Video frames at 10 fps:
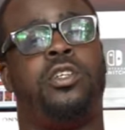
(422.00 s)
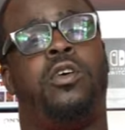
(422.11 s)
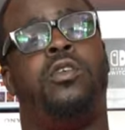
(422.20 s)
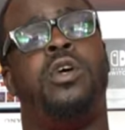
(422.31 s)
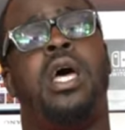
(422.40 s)

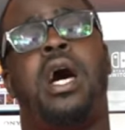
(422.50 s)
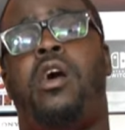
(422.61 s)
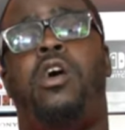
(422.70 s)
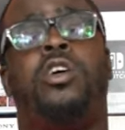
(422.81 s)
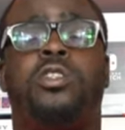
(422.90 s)
so
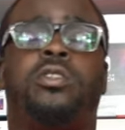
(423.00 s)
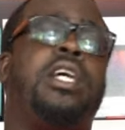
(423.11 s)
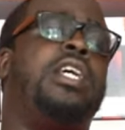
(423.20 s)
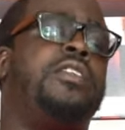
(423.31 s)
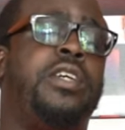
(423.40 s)
I'll also
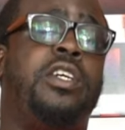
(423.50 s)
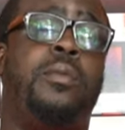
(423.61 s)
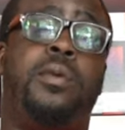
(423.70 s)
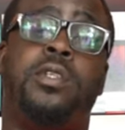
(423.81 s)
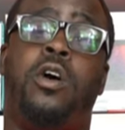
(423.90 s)
link his
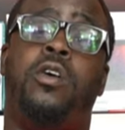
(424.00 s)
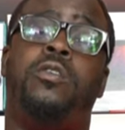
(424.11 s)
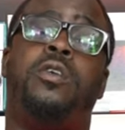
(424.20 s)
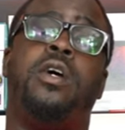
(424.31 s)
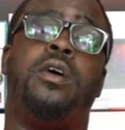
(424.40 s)
video
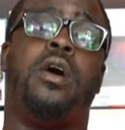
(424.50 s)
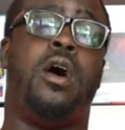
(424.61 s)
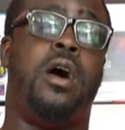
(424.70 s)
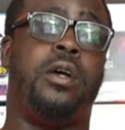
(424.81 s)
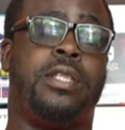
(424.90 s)
below.
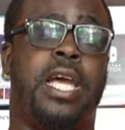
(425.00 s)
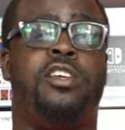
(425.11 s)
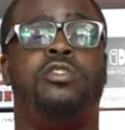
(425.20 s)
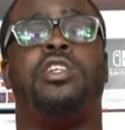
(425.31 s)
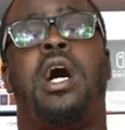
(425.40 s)
Uh,
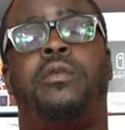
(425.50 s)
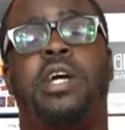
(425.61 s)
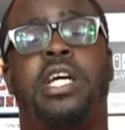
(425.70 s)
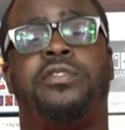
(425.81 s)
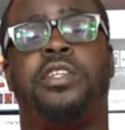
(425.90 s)
thank you, John
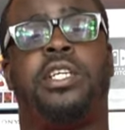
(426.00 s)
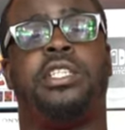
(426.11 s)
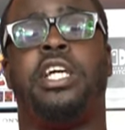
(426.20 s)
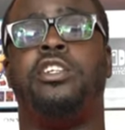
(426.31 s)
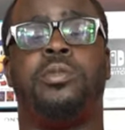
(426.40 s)
Riggs, for the
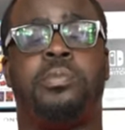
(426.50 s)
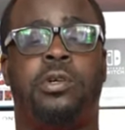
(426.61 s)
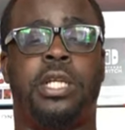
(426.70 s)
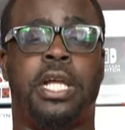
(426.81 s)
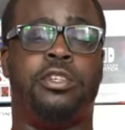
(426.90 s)
continued
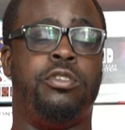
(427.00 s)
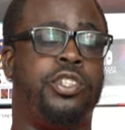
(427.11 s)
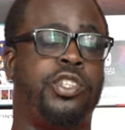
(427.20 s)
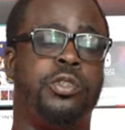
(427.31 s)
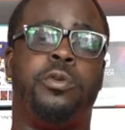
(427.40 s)
support. That dude
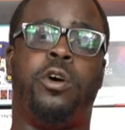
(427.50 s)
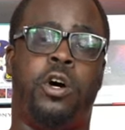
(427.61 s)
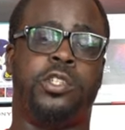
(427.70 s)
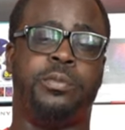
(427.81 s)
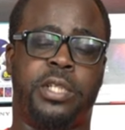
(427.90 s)
is super
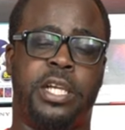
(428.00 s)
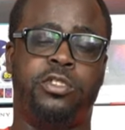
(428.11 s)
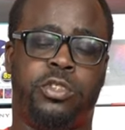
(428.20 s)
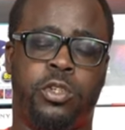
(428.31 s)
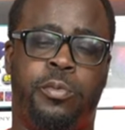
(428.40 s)
awesome.
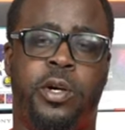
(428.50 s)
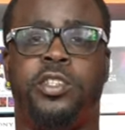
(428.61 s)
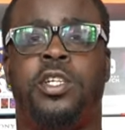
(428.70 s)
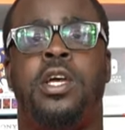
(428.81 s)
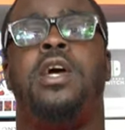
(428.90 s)
Thank you so
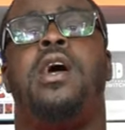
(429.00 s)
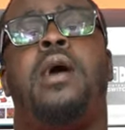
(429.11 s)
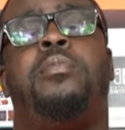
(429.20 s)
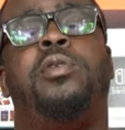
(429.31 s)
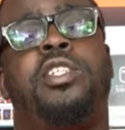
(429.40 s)
much.
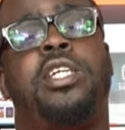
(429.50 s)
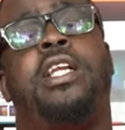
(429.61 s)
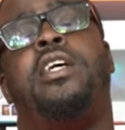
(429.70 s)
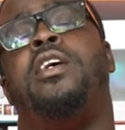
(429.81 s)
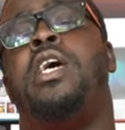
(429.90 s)
I
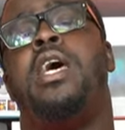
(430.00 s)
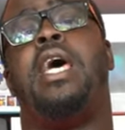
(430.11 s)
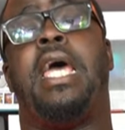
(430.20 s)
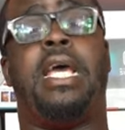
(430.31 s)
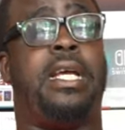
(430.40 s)
appreciate it.
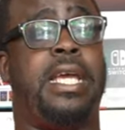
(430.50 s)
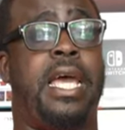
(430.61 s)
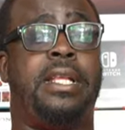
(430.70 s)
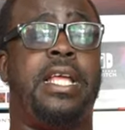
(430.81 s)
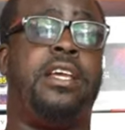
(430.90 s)
And
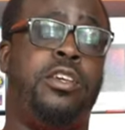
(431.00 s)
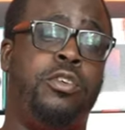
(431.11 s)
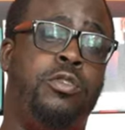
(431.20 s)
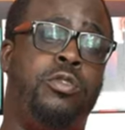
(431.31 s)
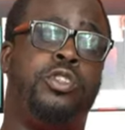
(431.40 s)
again, thank
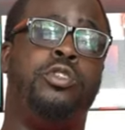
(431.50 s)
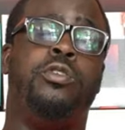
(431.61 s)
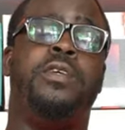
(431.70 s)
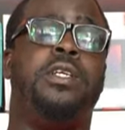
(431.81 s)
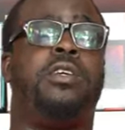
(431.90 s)
you to
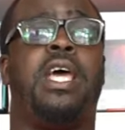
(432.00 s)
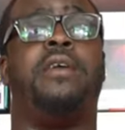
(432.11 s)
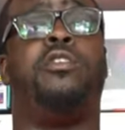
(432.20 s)
the video game